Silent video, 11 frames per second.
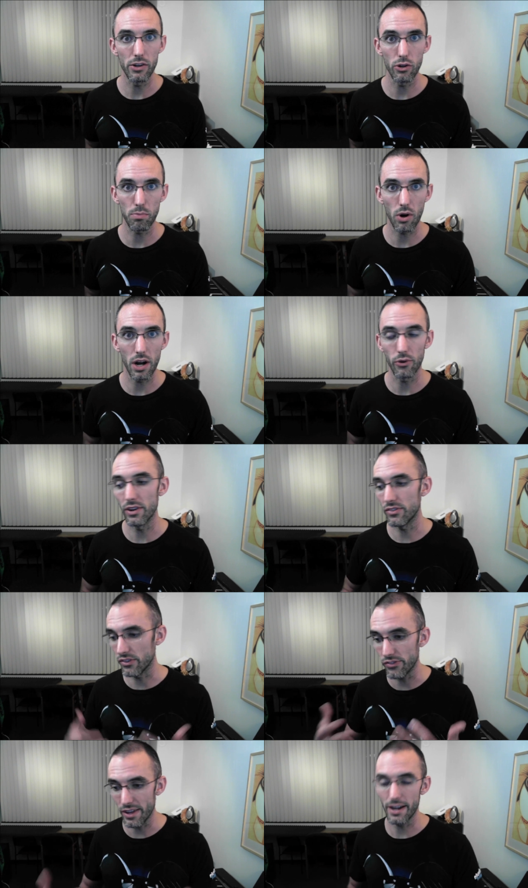about your
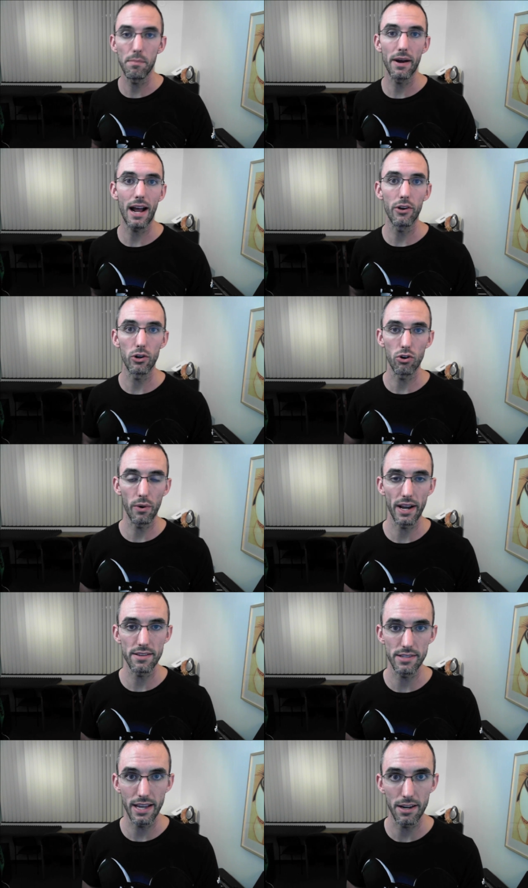progress excited about how you're
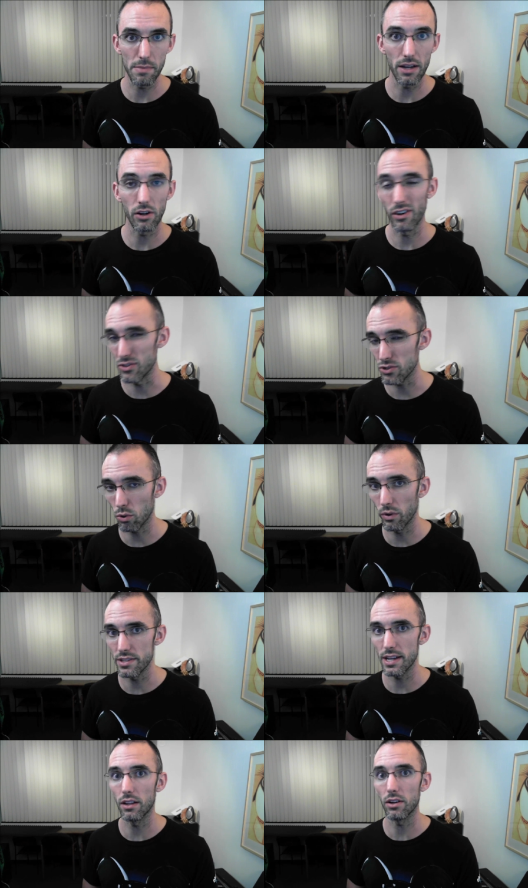growing as an animator and a
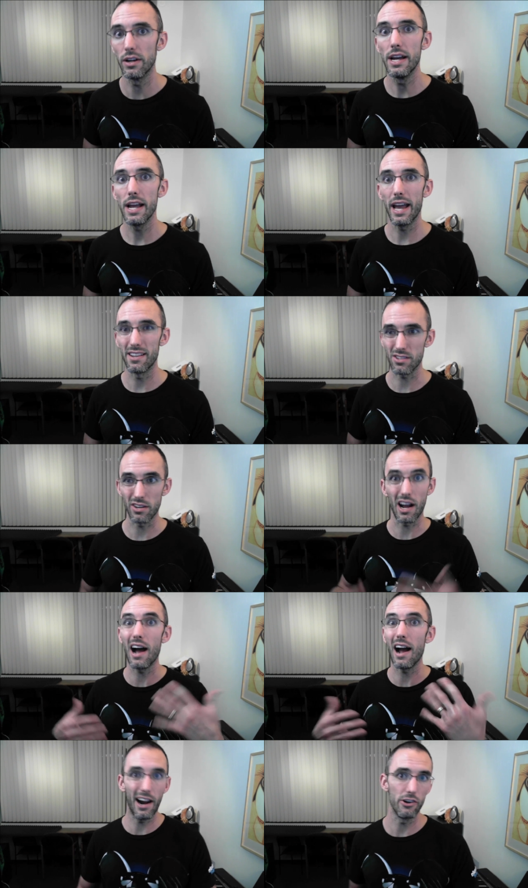storyteller and is going
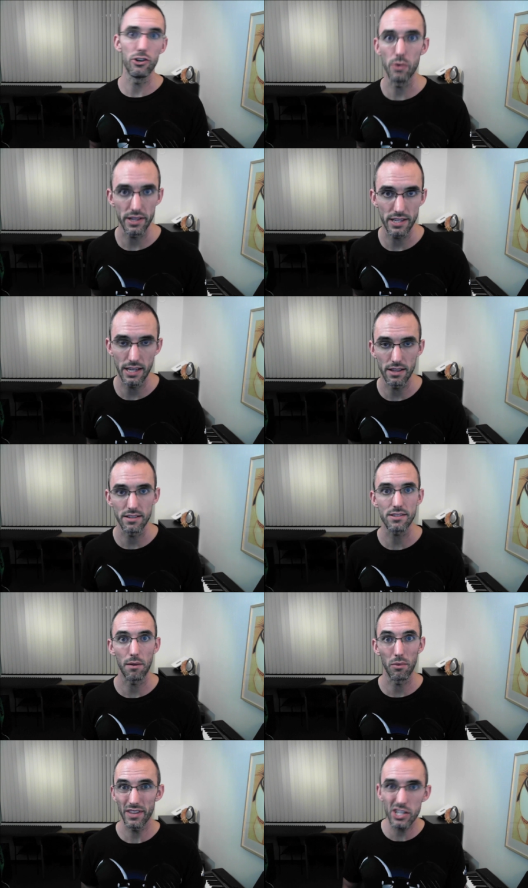to hire you at the end of the
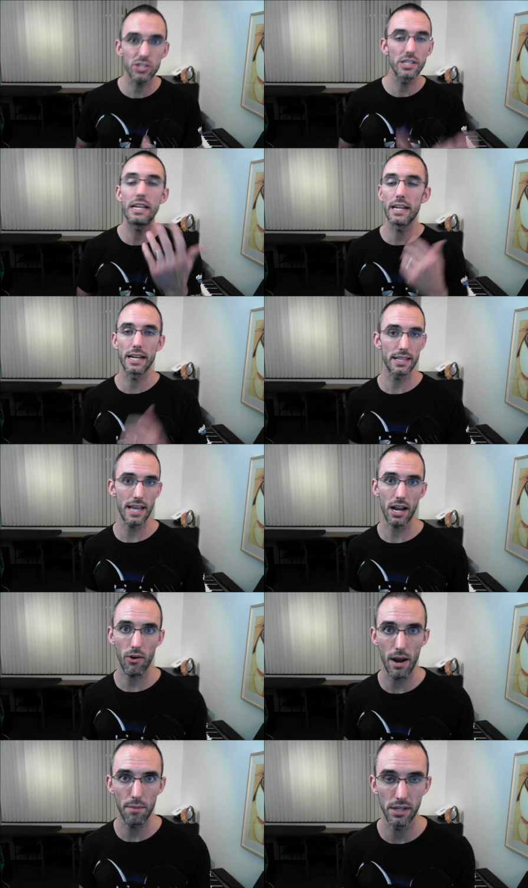summer they just needed to get
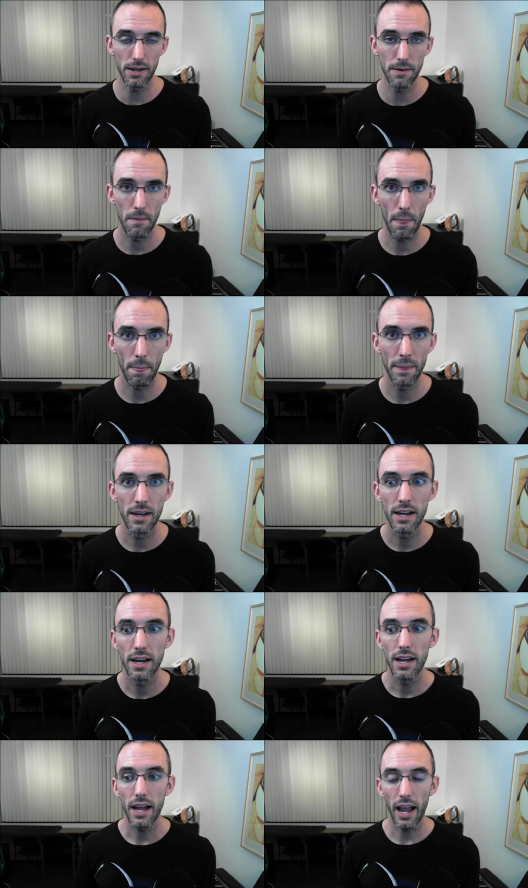that crap done
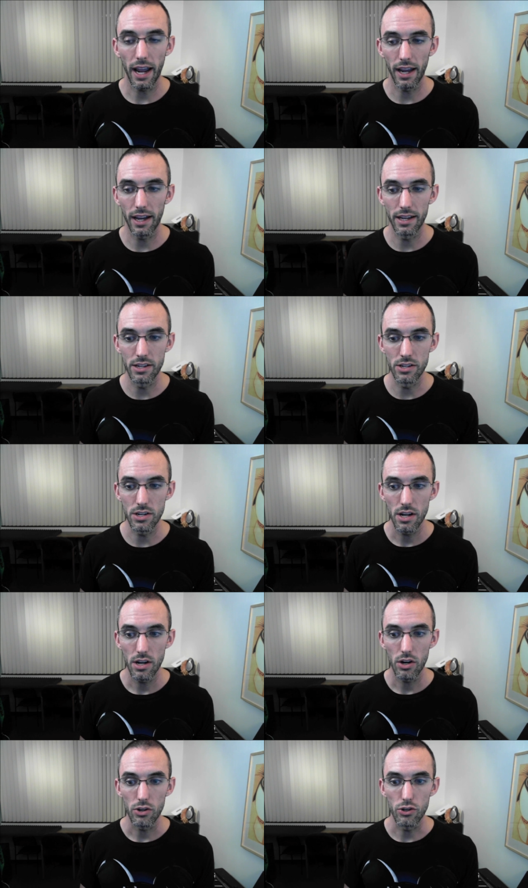and
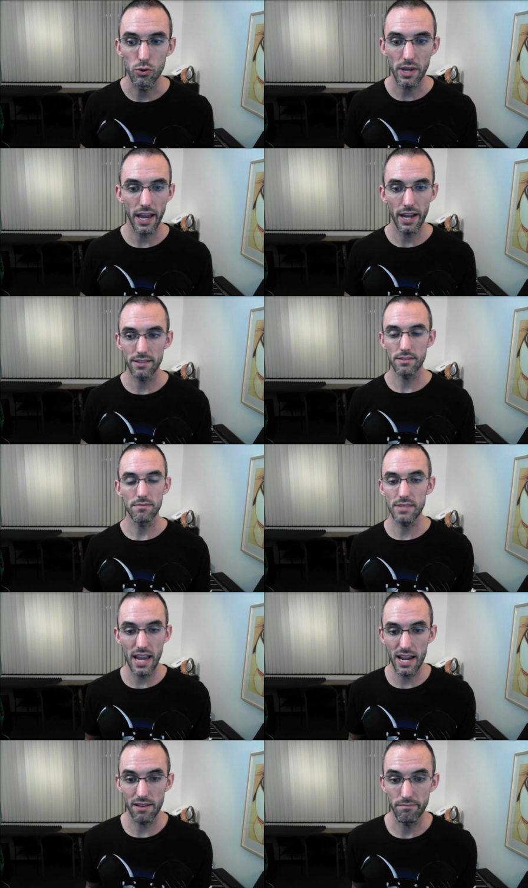you can't
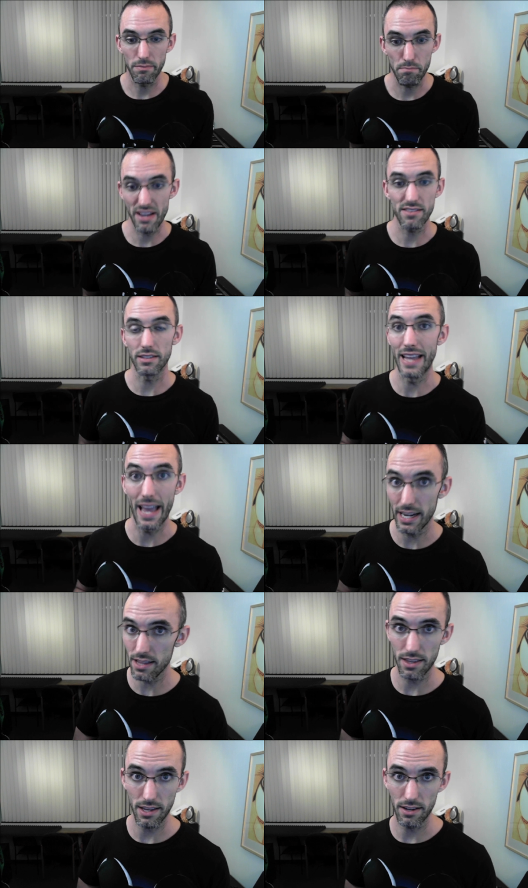take basically
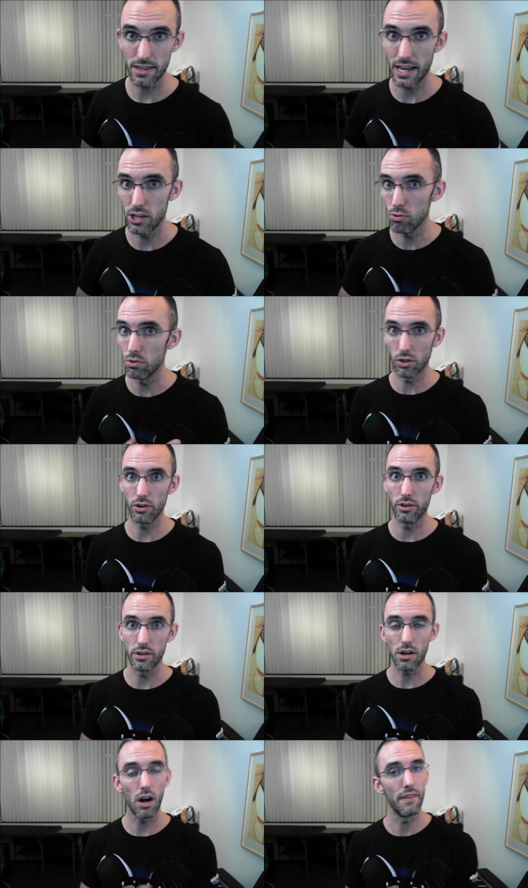anything that you
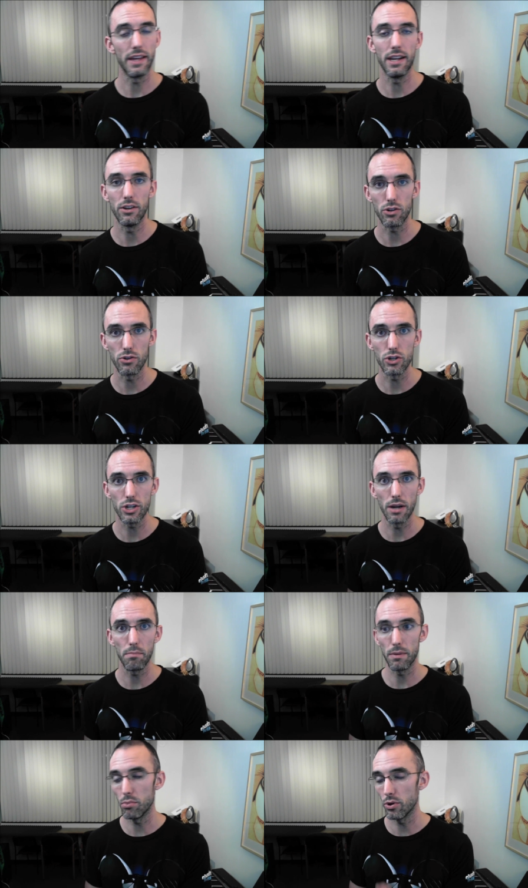learned on that
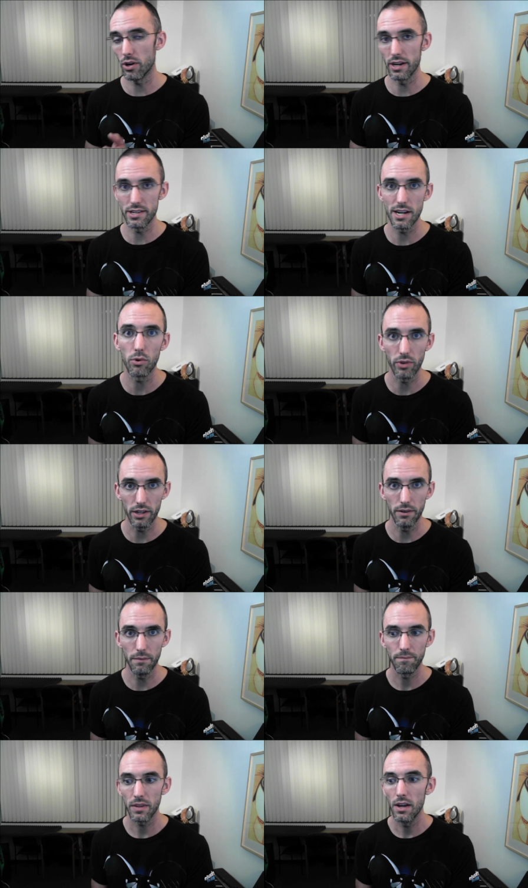internship and put it on a demo
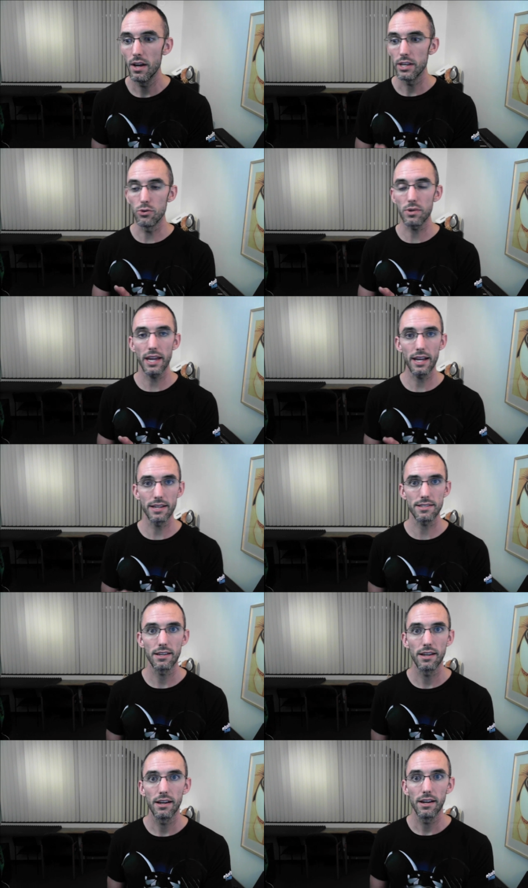reel. You
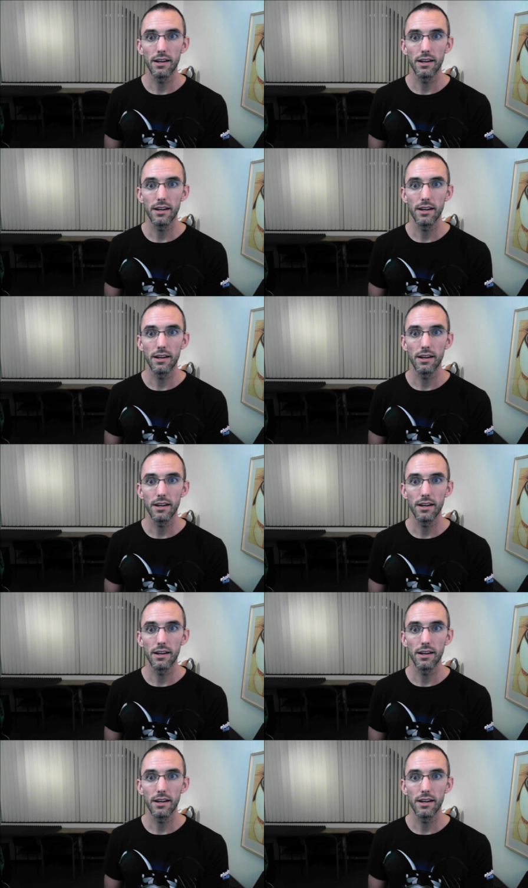can't.